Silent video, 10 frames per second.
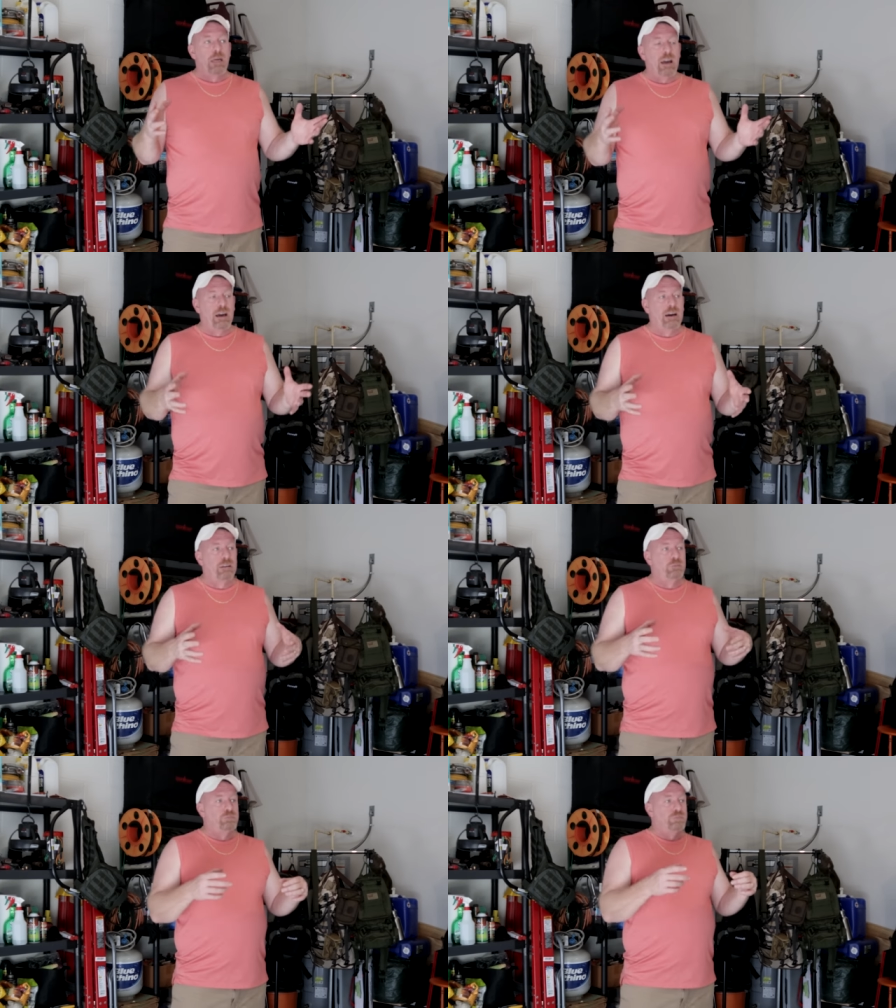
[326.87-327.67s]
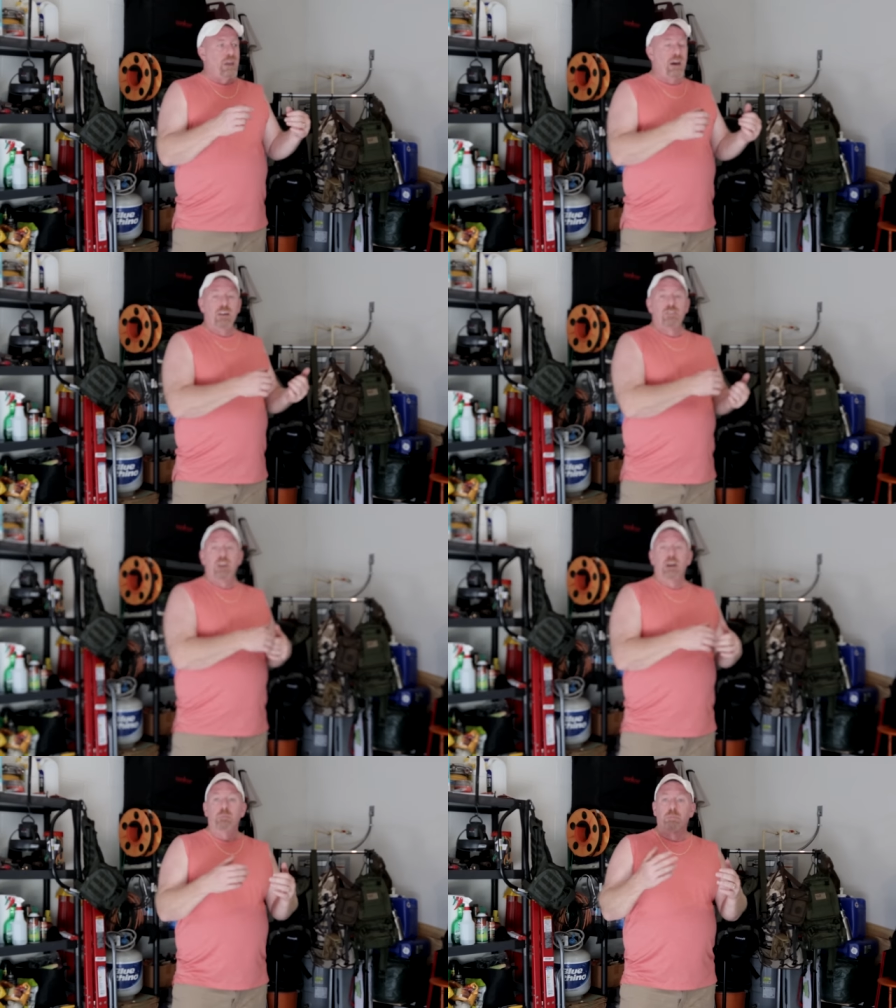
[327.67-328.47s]
And as
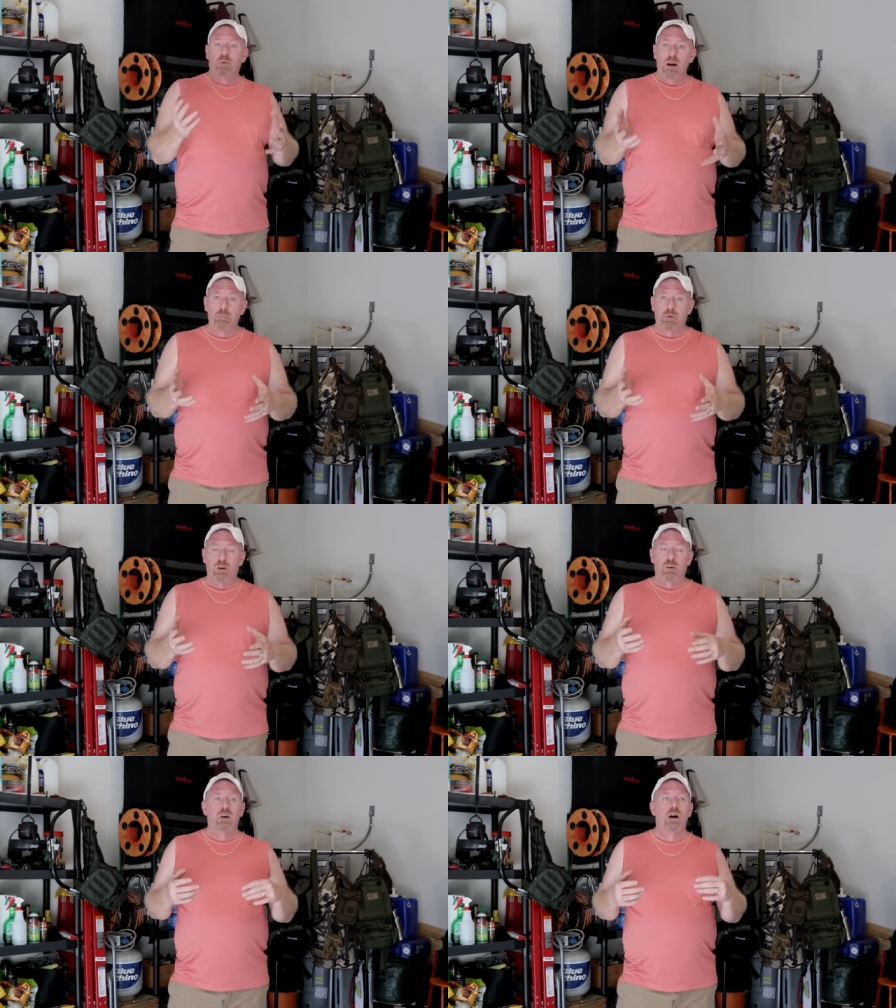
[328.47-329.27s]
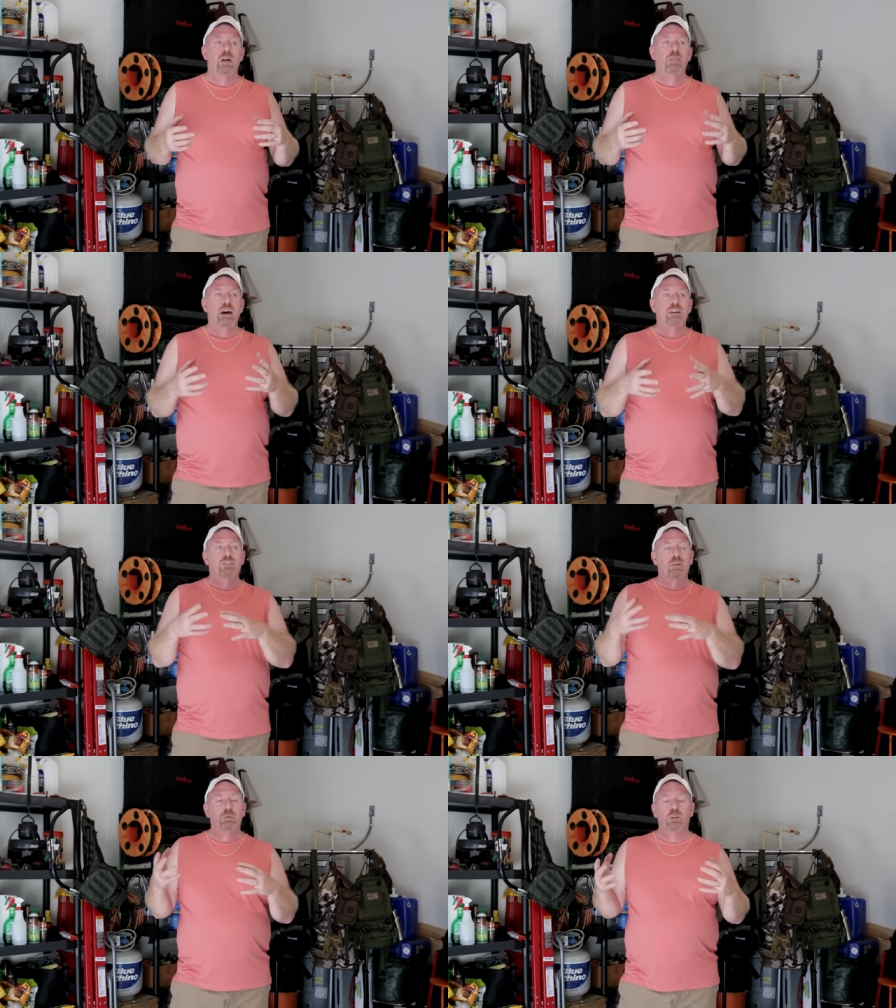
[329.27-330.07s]
a prepper, that is
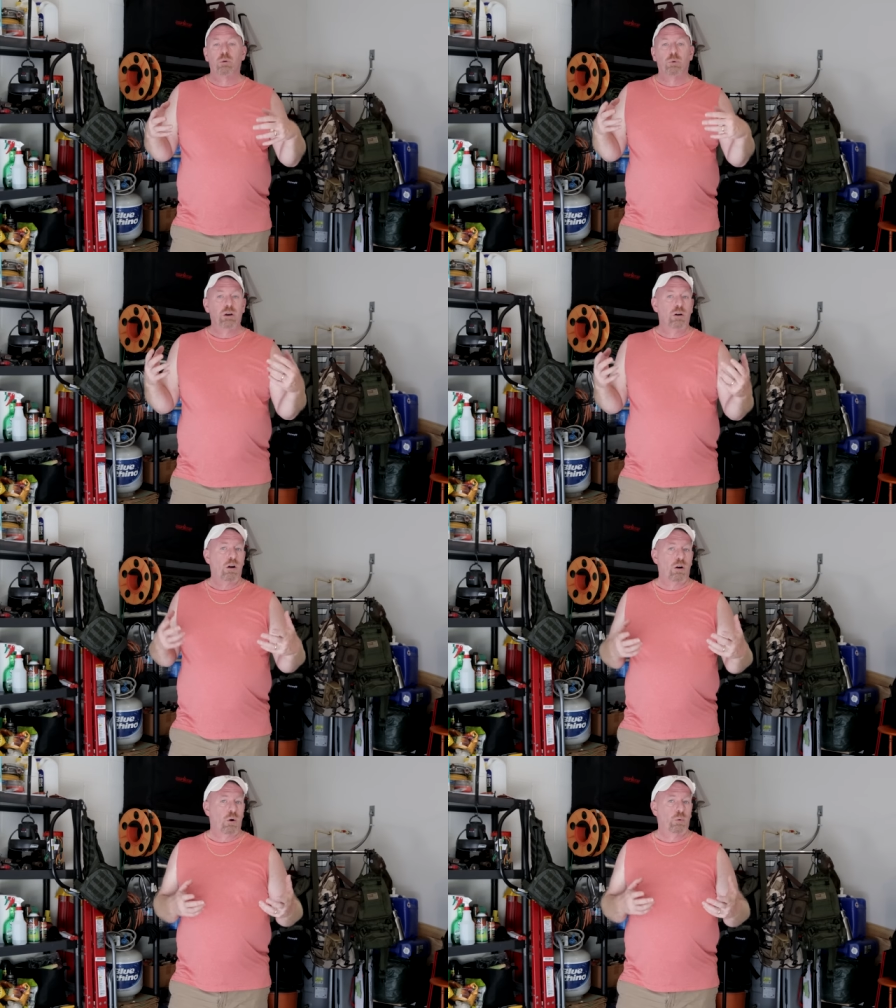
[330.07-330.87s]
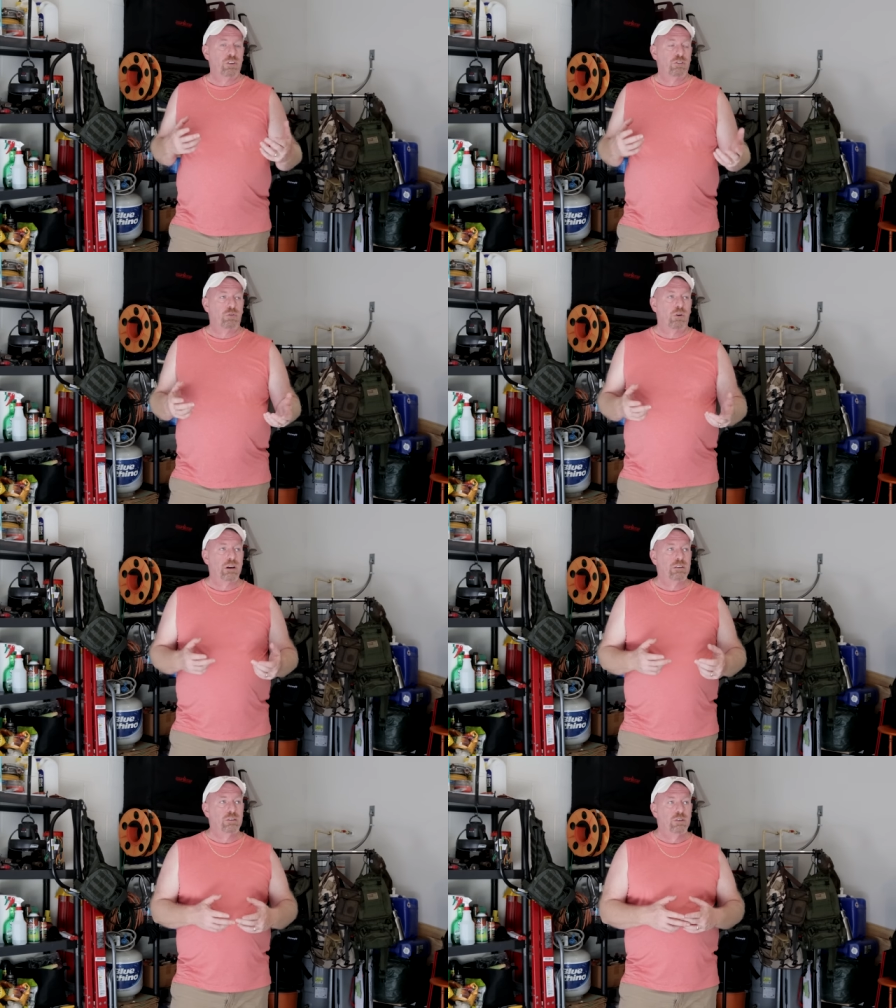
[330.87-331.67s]
something that we are always
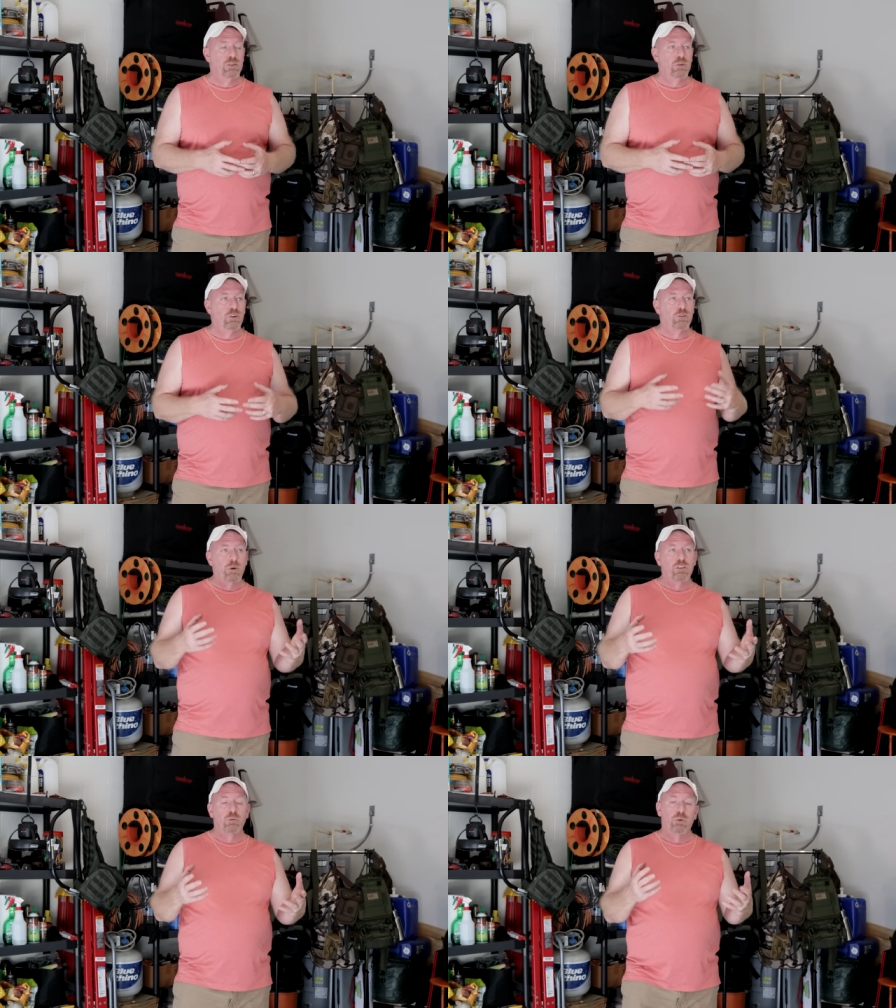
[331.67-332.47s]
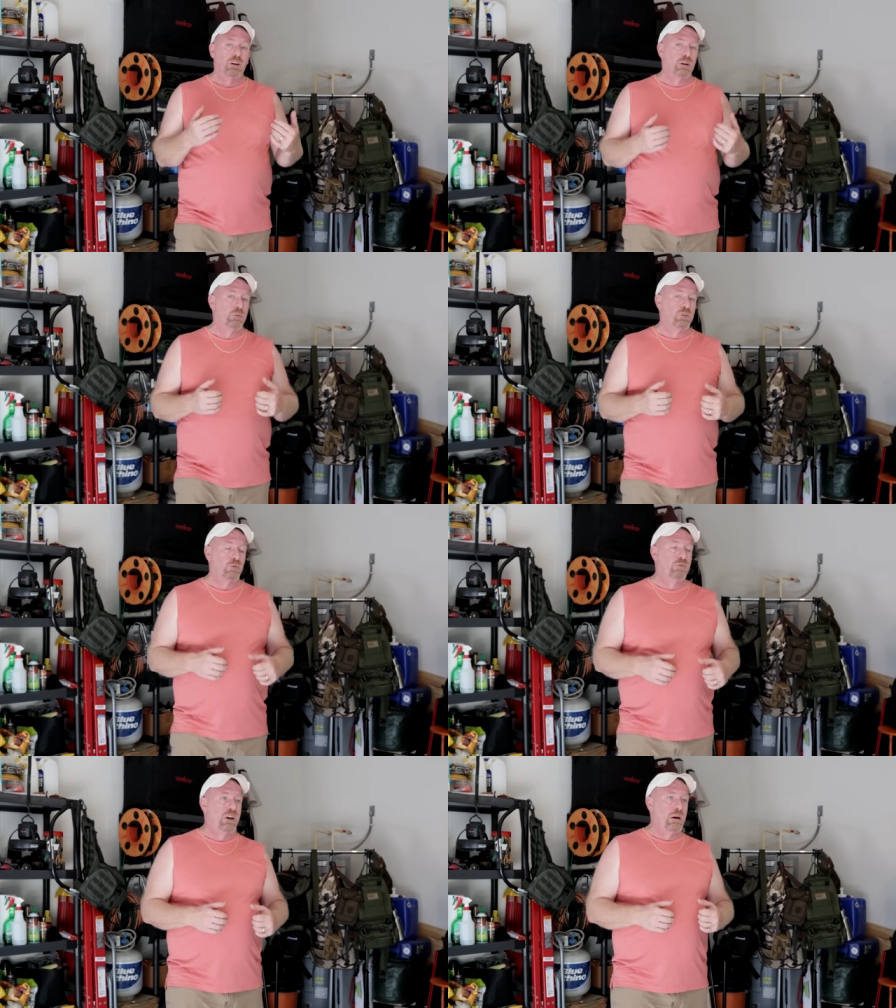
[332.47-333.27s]
trying to do, especially when it comes to
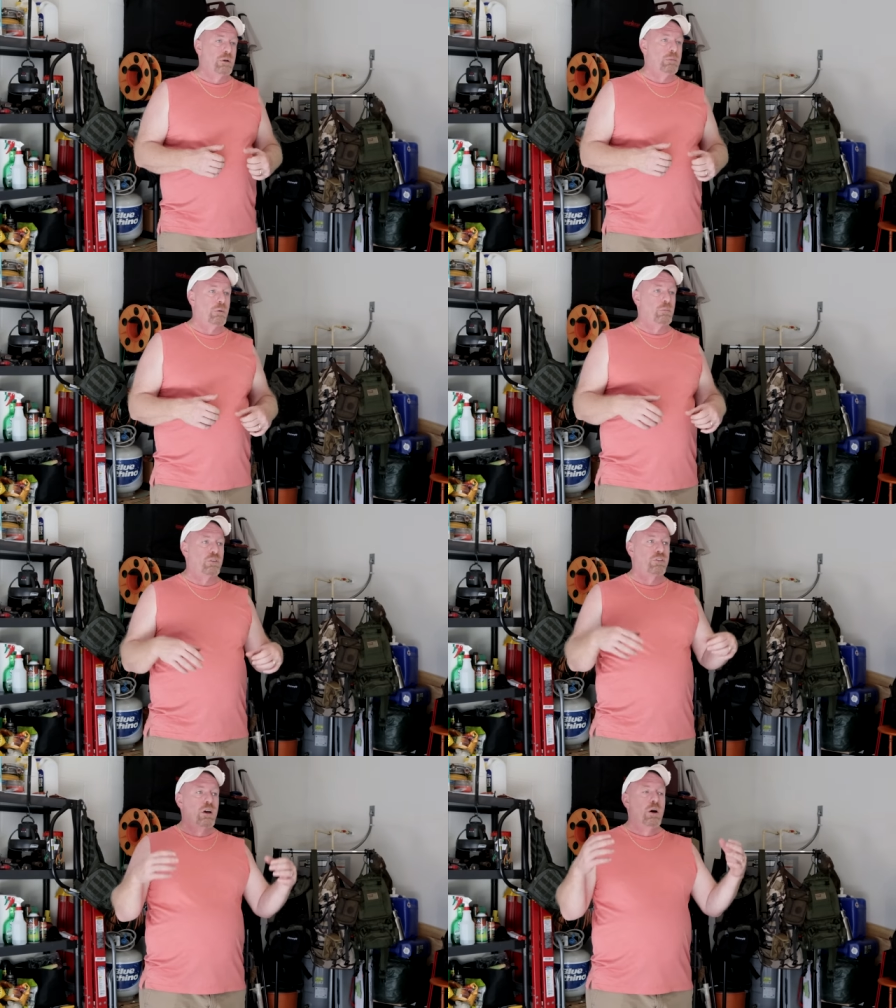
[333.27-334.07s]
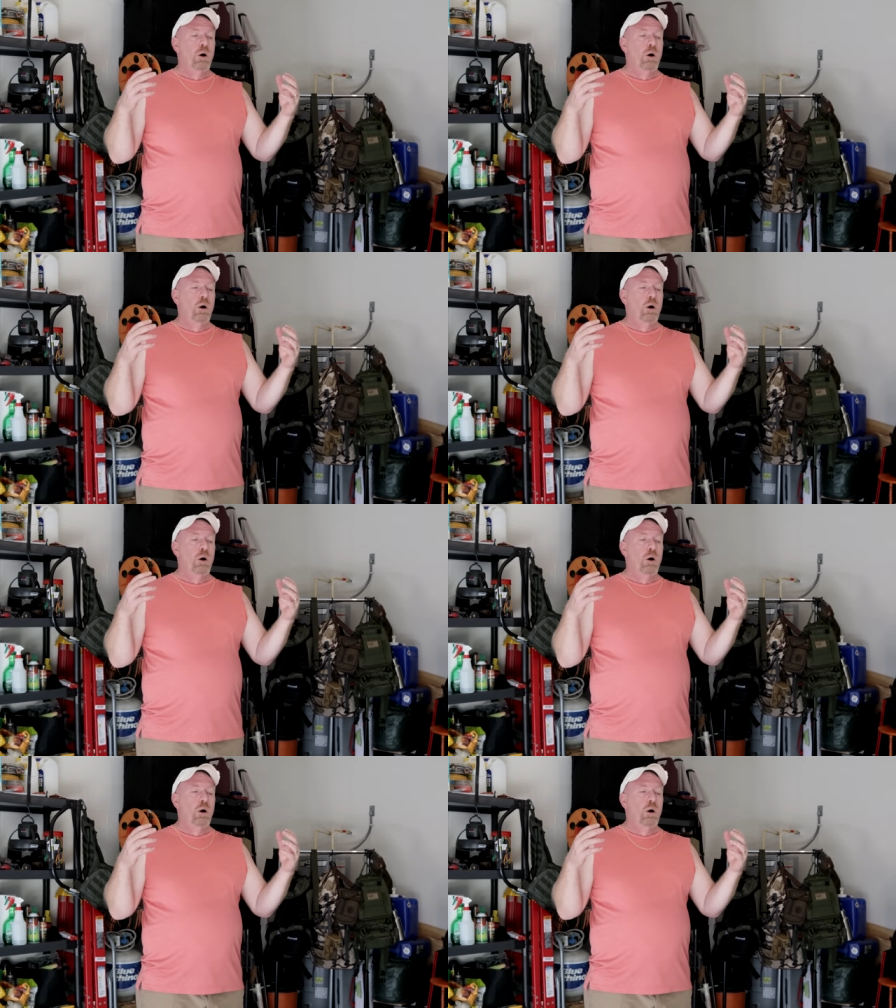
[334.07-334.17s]
family members.